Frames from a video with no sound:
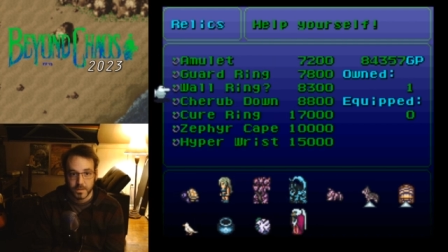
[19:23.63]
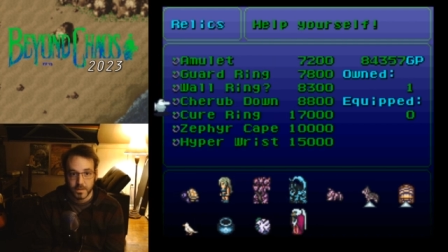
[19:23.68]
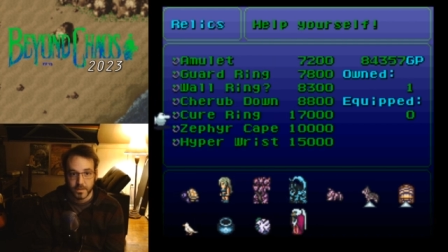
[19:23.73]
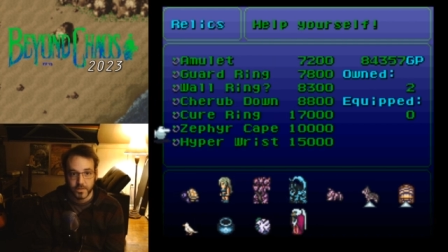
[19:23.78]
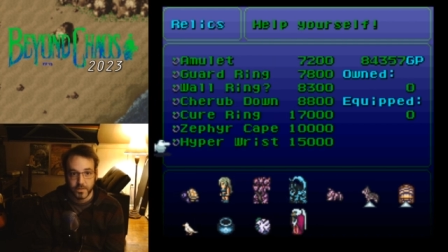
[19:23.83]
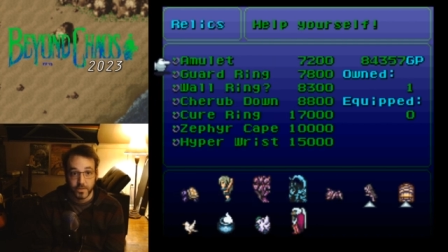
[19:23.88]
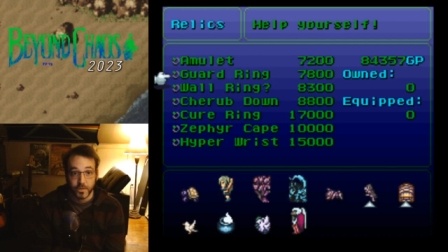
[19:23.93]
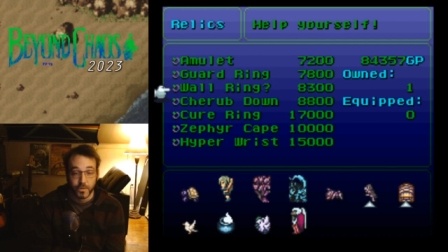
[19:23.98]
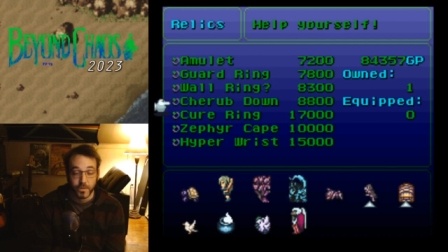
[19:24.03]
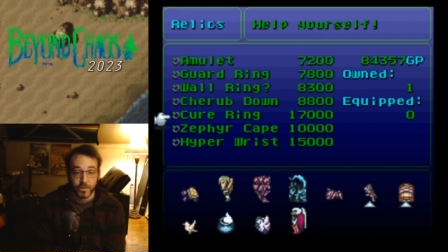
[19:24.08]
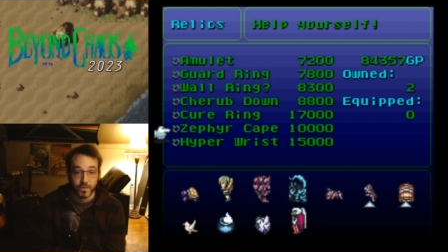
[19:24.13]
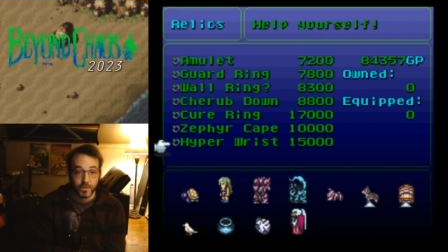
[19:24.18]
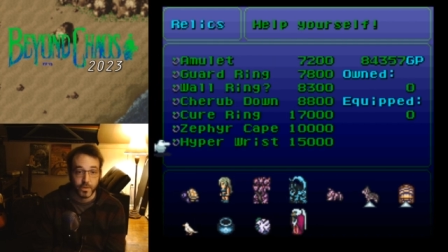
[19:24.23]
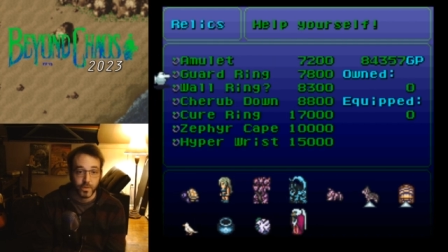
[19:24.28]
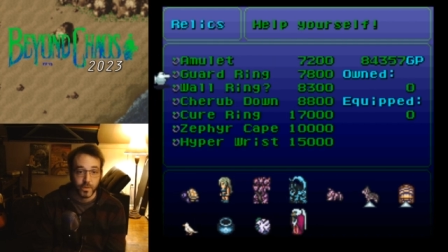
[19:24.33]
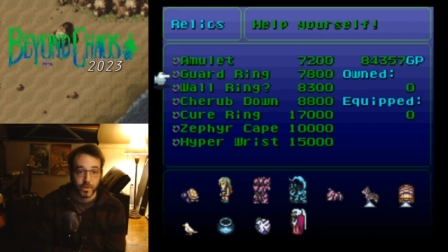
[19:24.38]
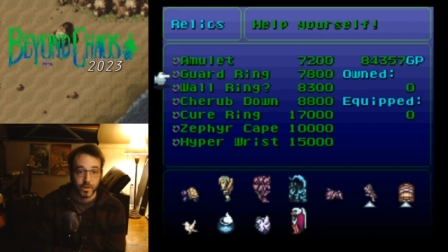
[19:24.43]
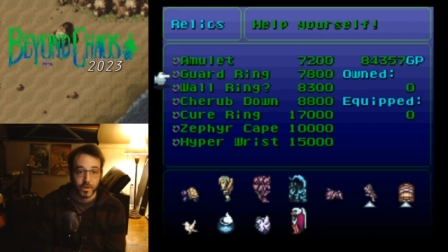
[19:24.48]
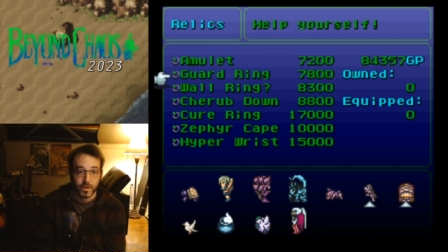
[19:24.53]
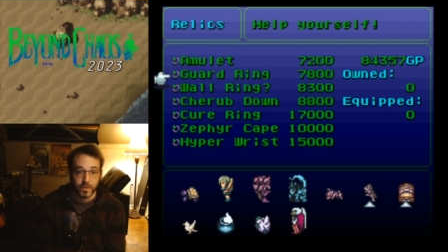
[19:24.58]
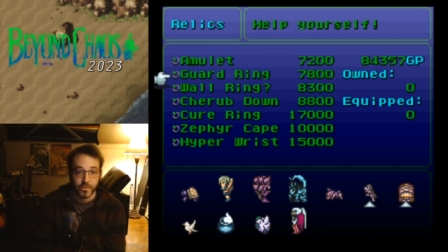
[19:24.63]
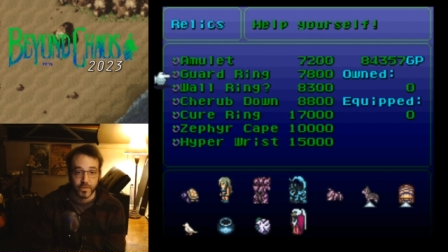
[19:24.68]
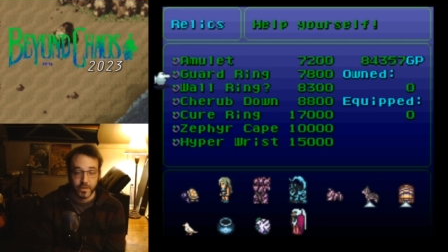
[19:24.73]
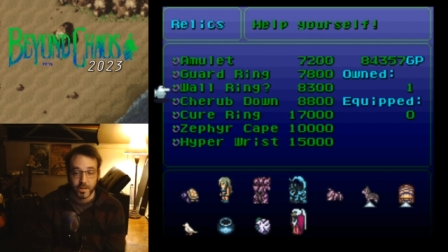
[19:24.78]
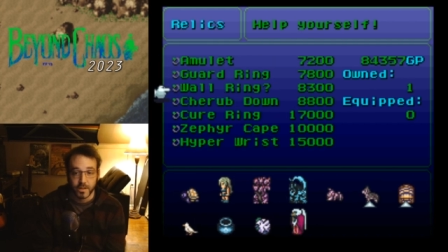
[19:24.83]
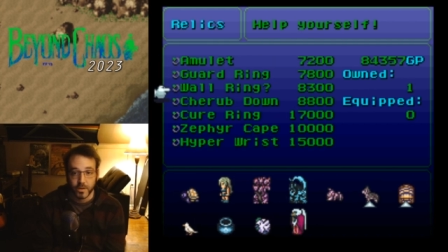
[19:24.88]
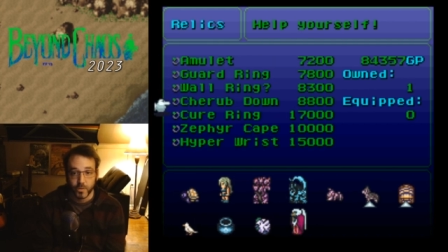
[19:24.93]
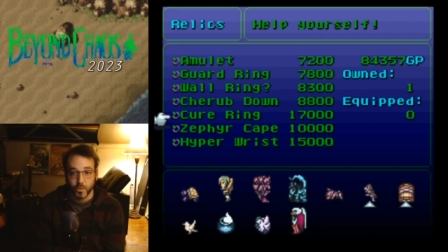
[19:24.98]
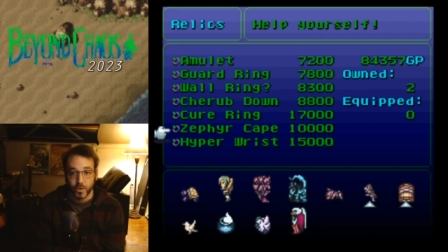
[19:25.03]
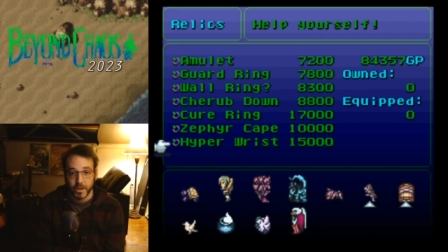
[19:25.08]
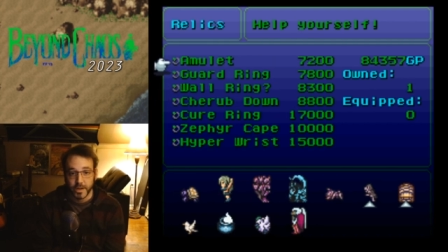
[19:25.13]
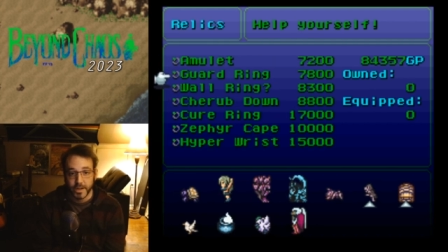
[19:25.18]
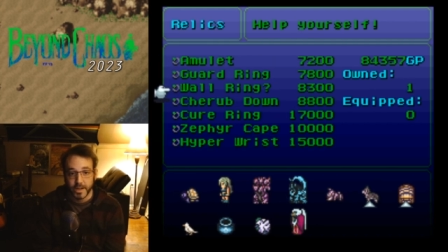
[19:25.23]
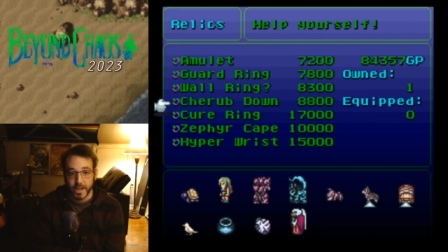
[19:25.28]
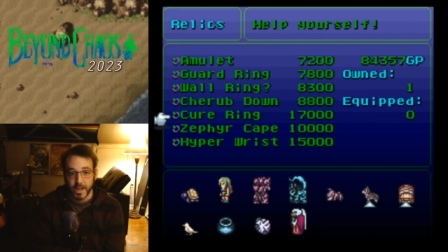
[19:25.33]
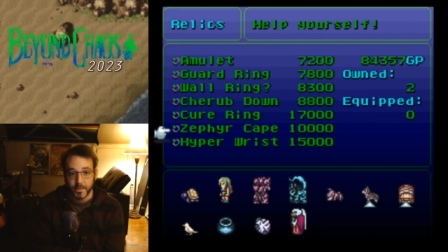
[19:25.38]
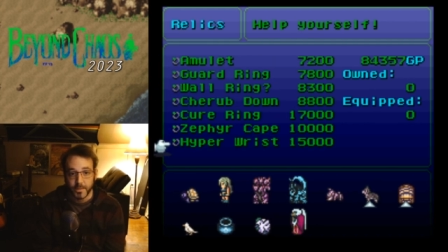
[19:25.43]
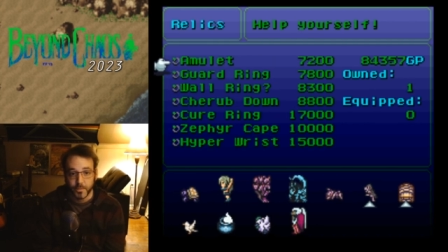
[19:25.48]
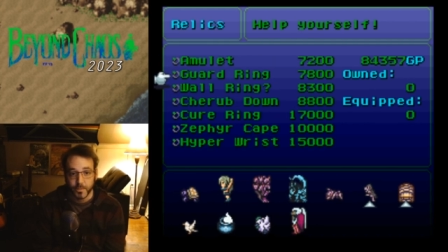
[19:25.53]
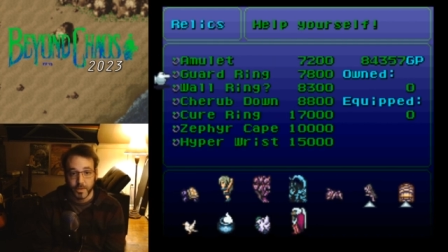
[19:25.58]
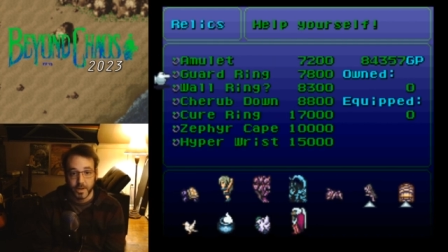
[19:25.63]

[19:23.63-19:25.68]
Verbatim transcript: This dude is no longer selling white capes,